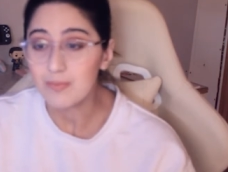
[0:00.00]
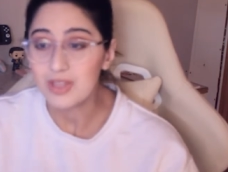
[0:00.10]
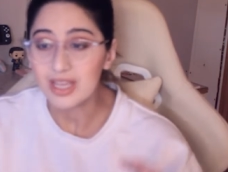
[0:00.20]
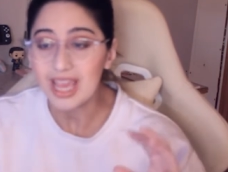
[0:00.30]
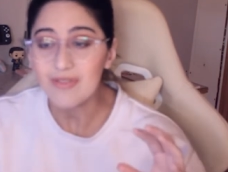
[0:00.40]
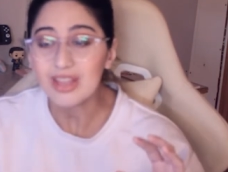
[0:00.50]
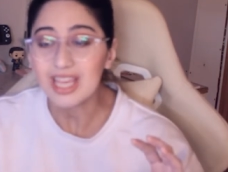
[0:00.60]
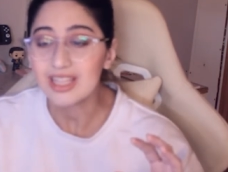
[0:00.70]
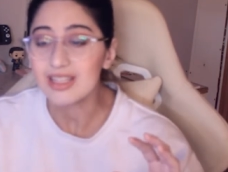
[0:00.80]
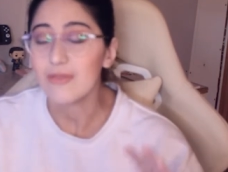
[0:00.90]
they gave it
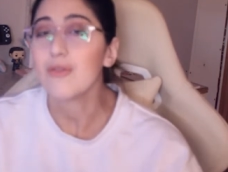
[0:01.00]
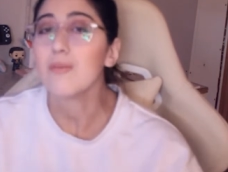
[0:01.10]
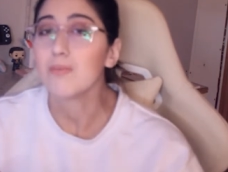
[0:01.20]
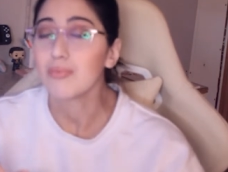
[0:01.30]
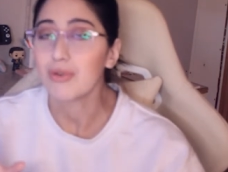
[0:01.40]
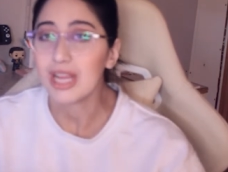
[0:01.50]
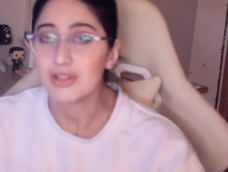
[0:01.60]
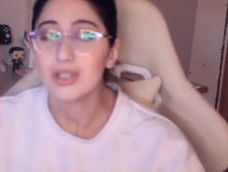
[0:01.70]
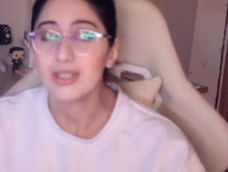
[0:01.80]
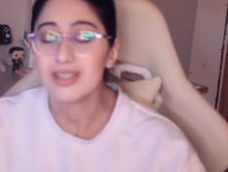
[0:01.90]
like different
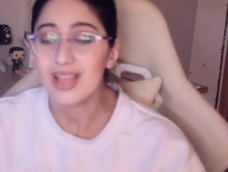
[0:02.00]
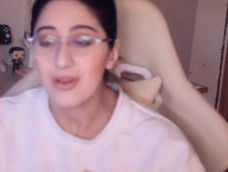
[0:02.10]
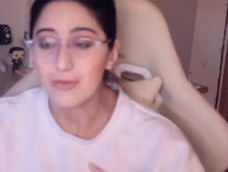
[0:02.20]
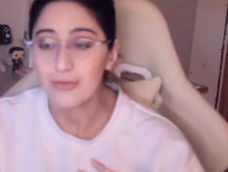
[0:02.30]
branches that